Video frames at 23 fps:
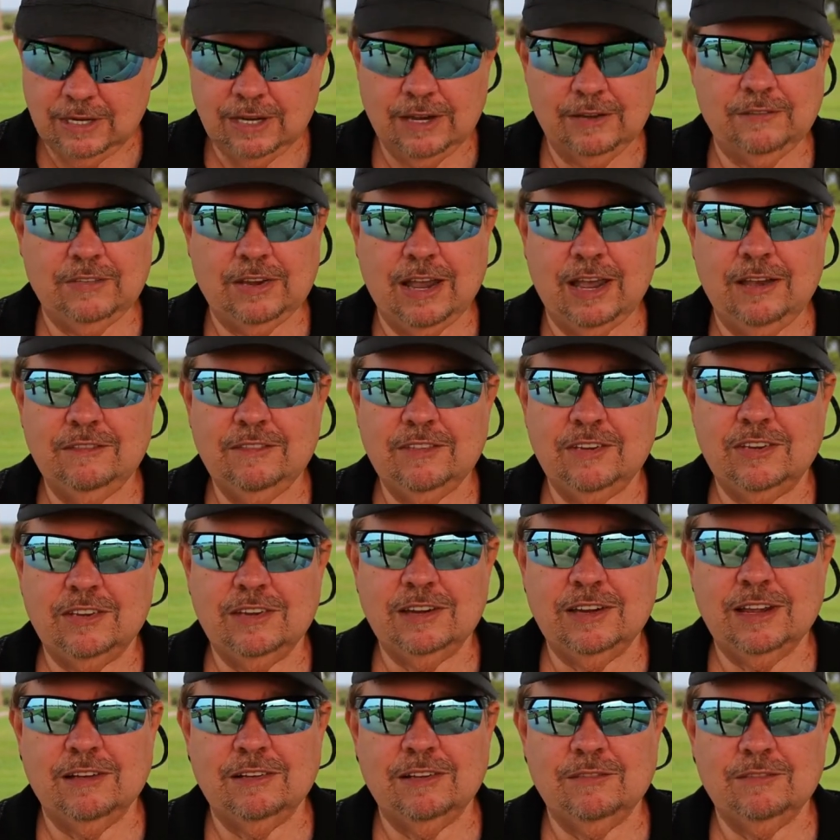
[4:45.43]
If you haven't
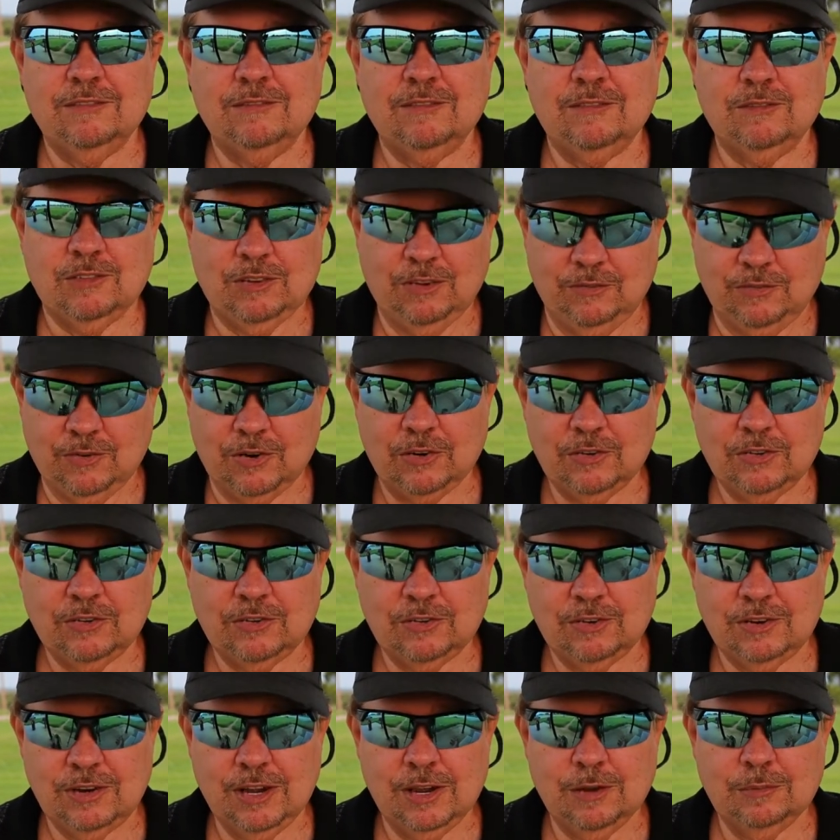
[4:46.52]
seen that, the
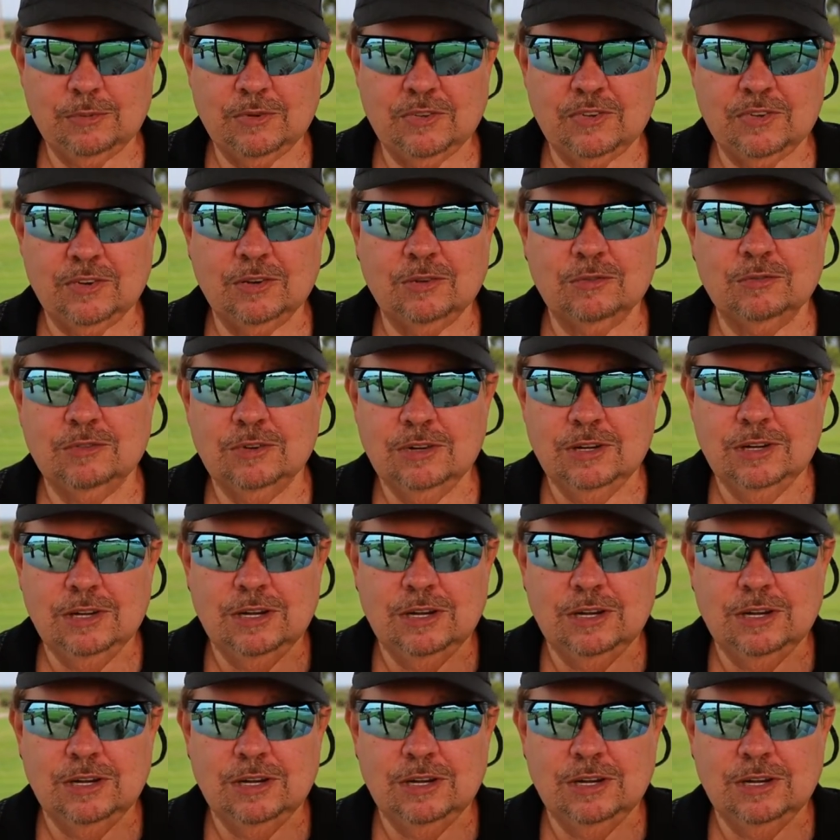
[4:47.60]
first episode,